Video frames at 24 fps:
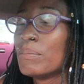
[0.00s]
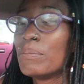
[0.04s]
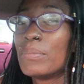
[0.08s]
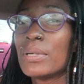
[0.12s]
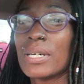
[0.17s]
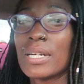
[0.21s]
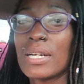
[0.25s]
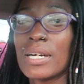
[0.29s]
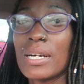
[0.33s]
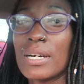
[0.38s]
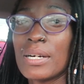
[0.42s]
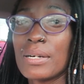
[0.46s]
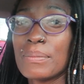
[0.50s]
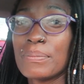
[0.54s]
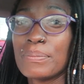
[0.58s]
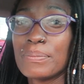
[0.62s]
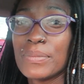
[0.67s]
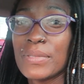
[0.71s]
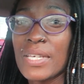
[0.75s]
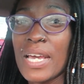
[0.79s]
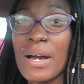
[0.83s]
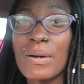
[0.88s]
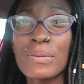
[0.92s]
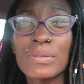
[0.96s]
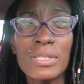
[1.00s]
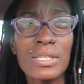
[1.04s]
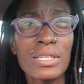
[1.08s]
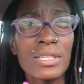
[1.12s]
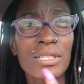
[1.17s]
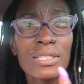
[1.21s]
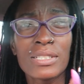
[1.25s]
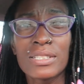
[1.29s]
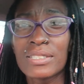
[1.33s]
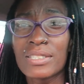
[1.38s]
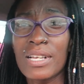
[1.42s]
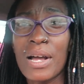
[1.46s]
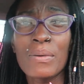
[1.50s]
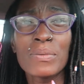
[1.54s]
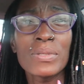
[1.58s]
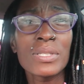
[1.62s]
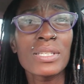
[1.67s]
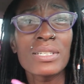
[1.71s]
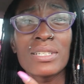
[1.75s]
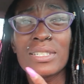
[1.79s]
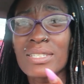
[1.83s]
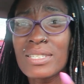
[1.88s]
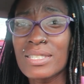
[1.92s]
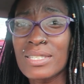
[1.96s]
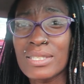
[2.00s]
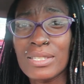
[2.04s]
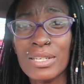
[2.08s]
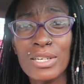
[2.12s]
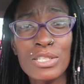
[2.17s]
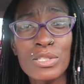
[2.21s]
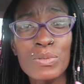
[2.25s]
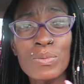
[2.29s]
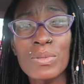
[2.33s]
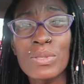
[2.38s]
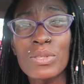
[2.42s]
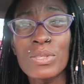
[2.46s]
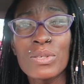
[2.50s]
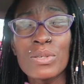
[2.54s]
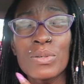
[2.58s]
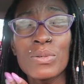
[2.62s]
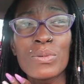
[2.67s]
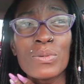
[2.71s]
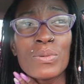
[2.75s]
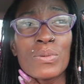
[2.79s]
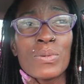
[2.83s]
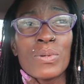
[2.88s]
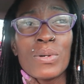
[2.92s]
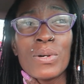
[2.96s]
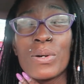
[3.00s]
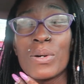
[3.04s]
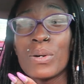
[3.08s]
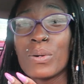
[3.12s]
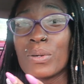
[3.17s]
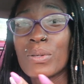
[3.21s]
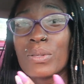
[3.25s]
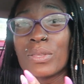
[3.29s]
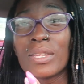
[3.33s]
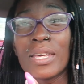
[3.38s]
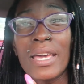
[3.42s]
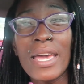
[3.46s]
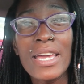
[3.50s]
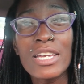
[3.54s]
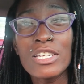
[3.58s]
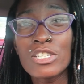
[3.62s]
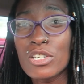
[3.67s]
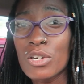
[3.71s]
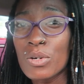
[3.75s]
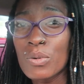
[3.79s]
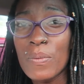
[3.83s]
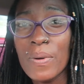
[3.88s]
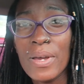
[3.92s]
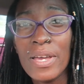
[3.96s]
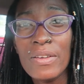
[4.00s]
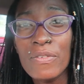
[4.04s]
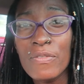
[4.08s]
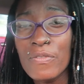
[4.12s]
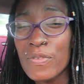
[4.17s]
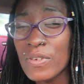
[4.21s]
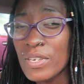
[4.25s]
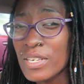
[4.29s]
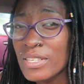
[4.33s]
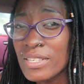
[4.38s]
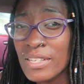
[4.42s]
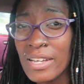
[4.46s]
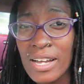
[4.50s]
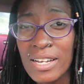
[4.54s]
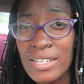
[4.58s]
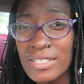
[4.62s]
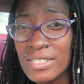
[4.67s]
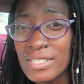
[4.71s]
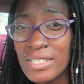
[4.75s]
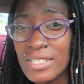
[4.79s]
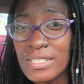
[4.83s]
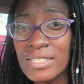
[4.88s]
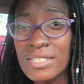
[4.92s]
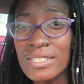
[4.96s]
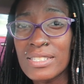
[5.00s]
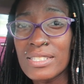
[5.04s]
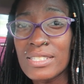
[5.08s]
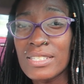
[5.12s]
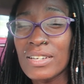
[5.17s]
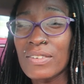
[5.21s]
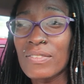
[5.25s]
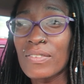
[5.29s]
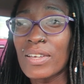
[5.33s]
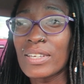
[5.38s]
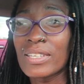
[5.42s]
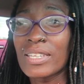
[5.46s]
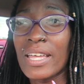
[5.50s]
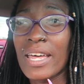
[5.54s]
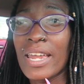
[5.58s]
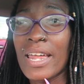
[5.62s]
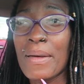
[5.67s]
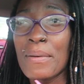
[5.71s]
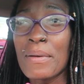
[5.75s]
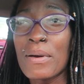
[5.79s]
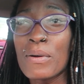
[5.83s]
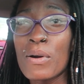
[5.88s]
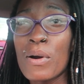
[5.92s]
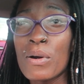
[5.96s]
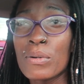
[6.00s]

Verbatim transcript: But yeah, I was gonna discuss with you the HOA fee nonsense and stuff like that.